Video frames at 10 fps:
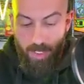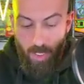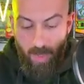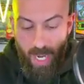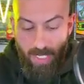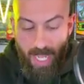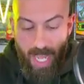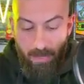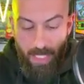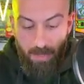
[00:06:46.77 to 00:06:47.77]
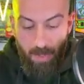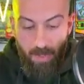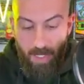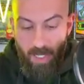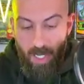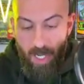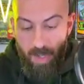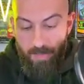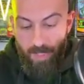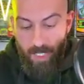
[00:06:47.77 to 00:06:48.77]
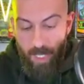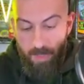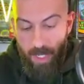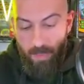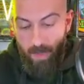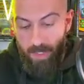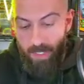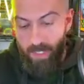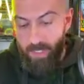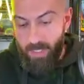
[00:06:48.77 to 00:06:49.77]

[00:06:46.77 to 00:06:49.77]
So we got a lot of people um, that coming up on here.